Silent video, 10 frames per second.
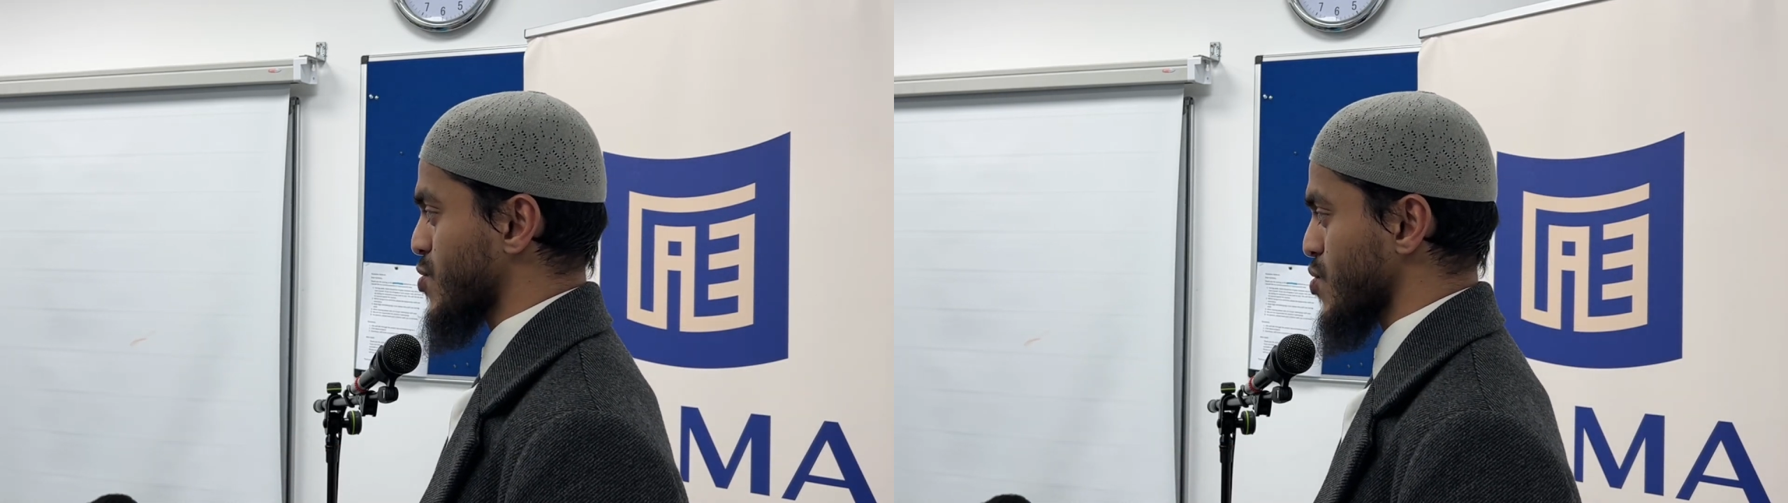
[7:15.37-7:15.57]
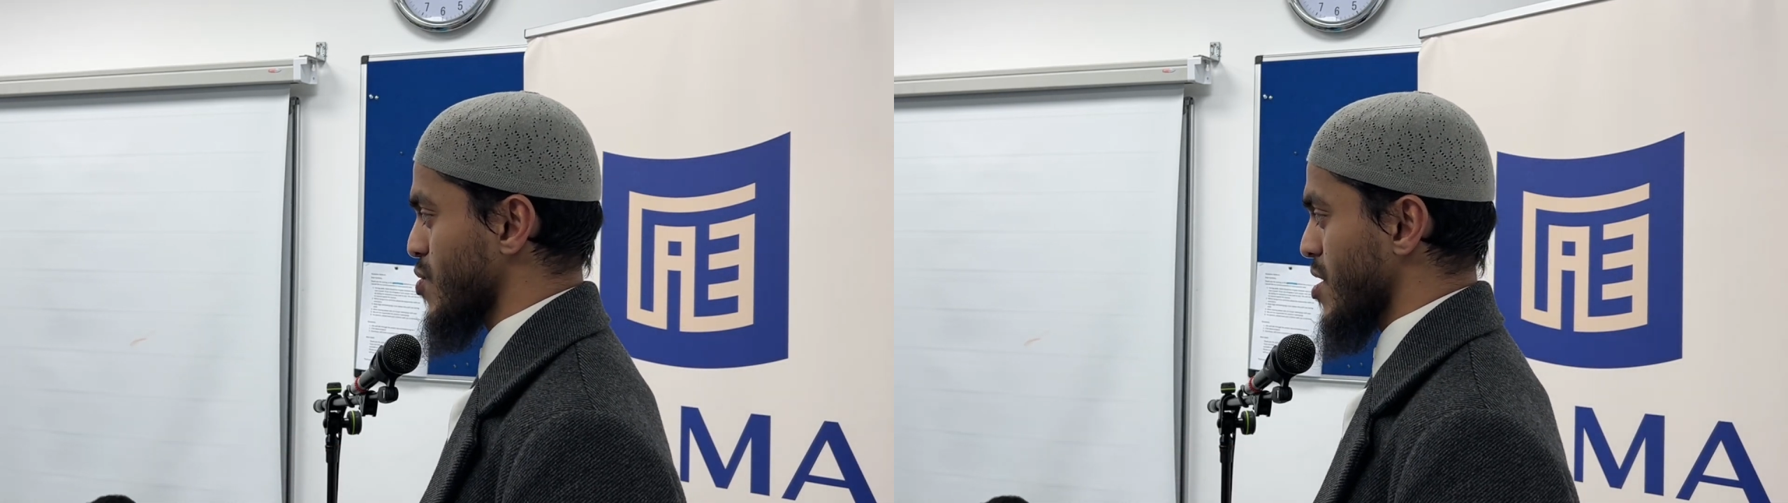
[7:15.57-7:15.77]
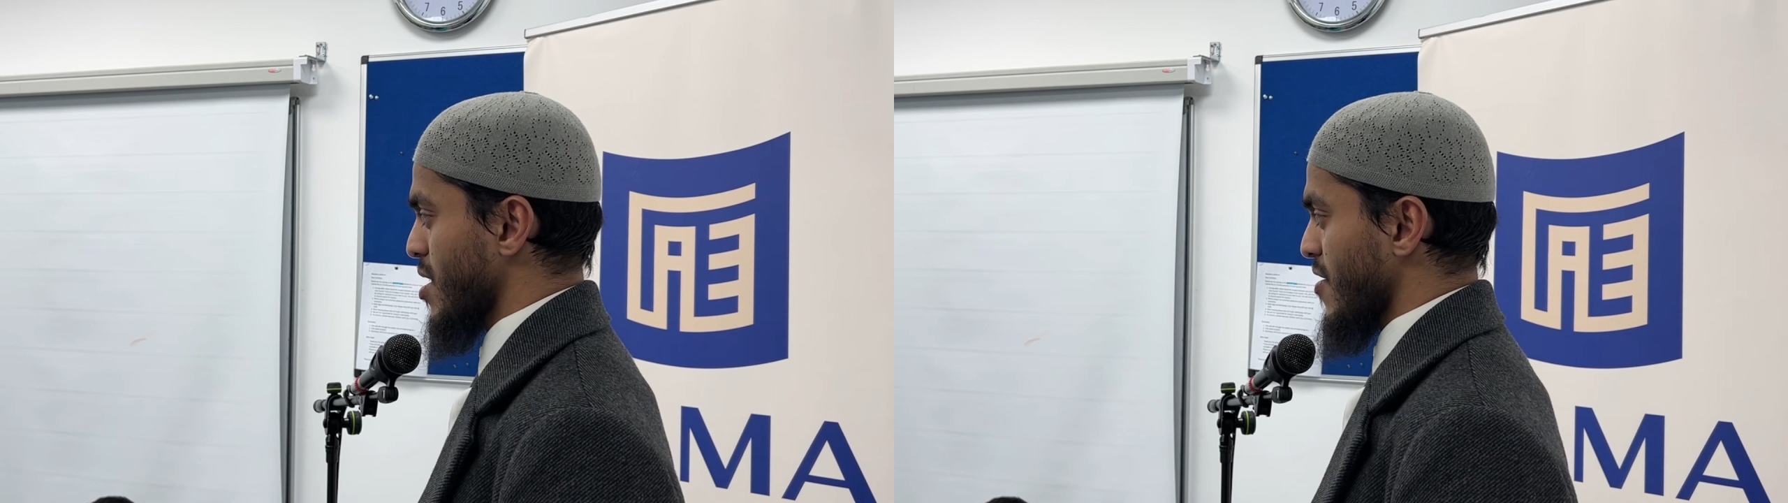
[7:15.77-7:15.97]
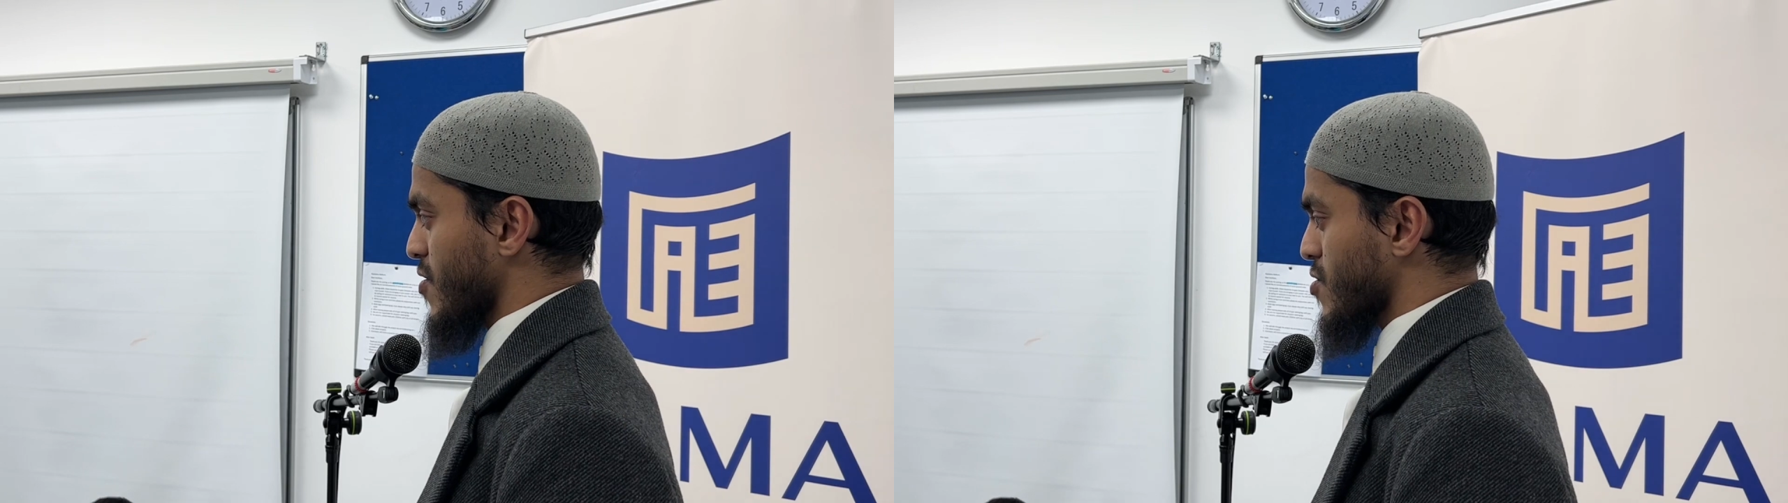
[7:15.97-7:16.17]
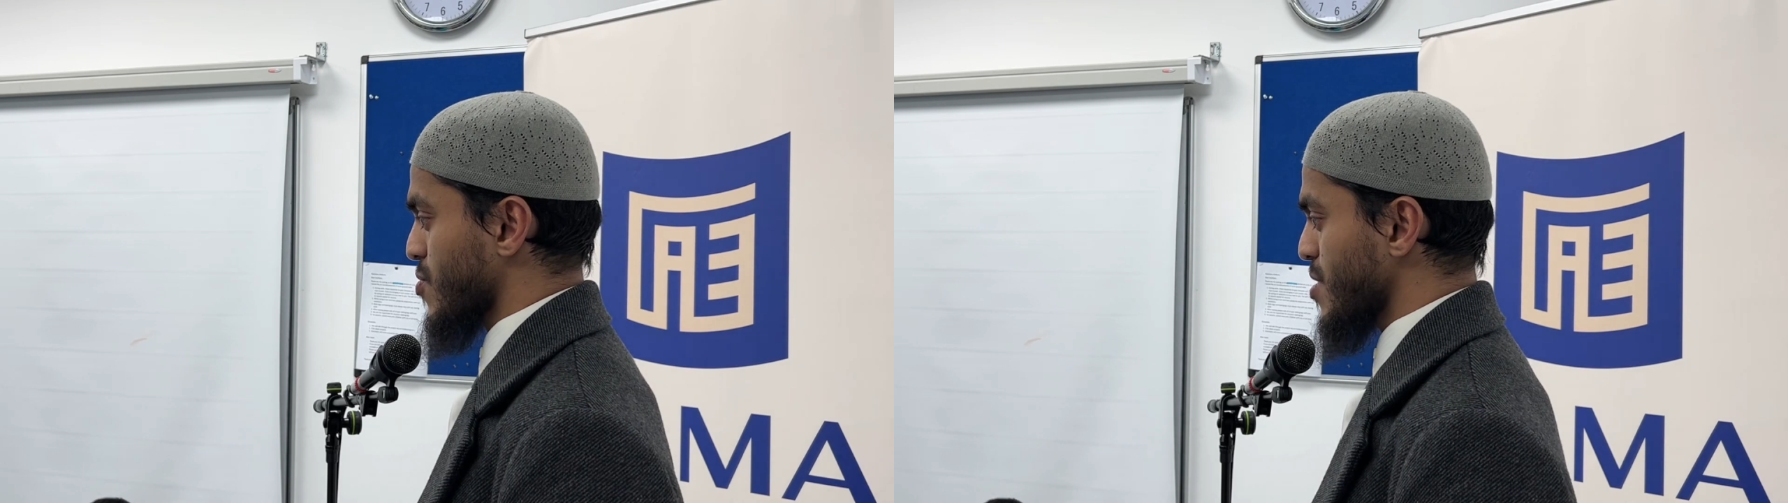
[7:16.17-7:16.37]
to
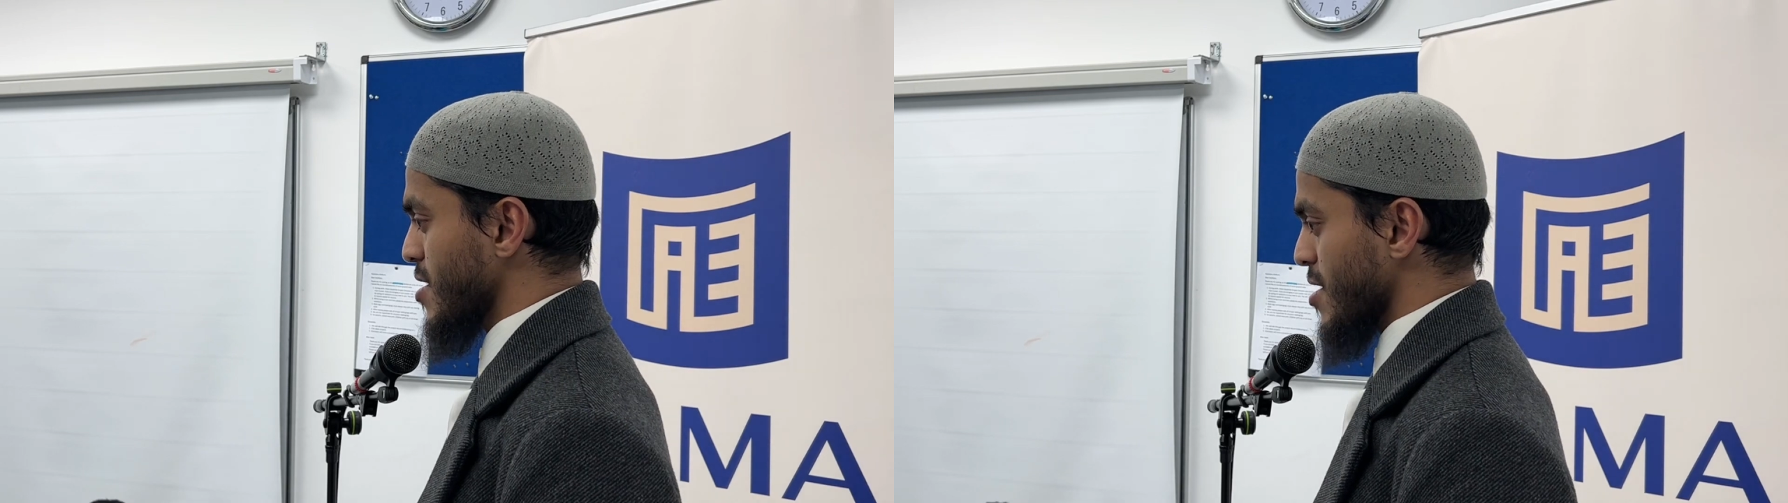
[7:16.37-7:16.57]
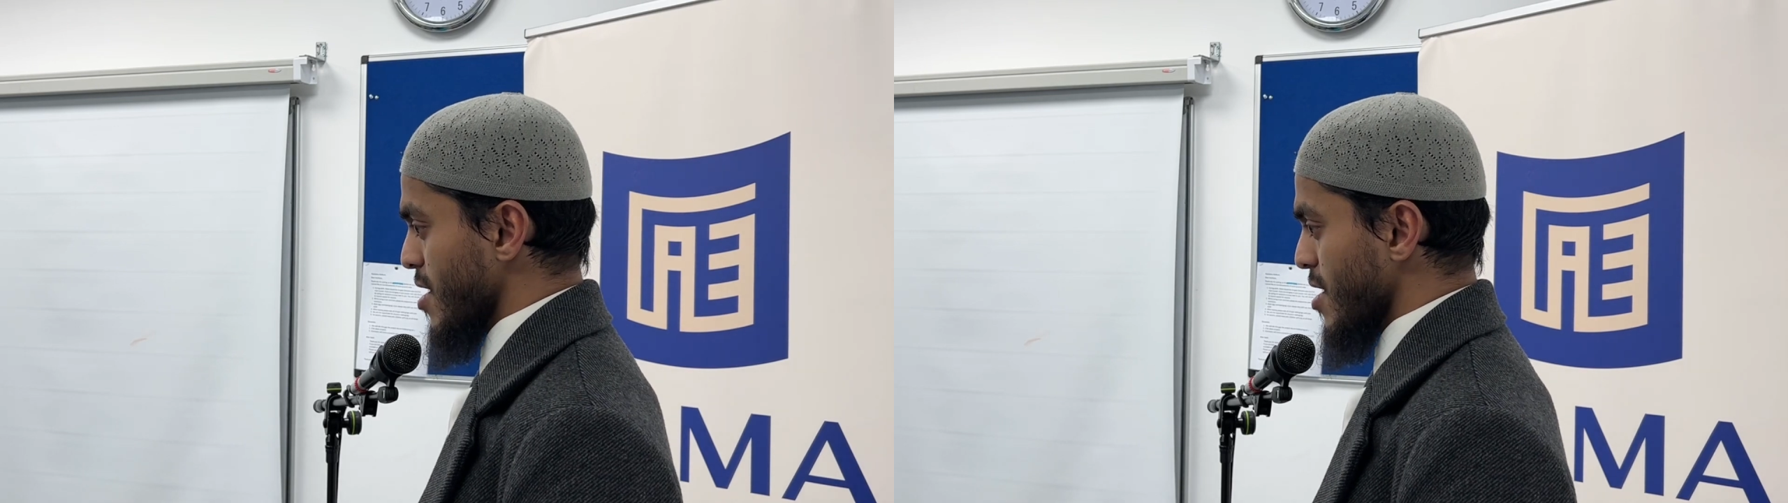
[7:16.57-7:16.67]
be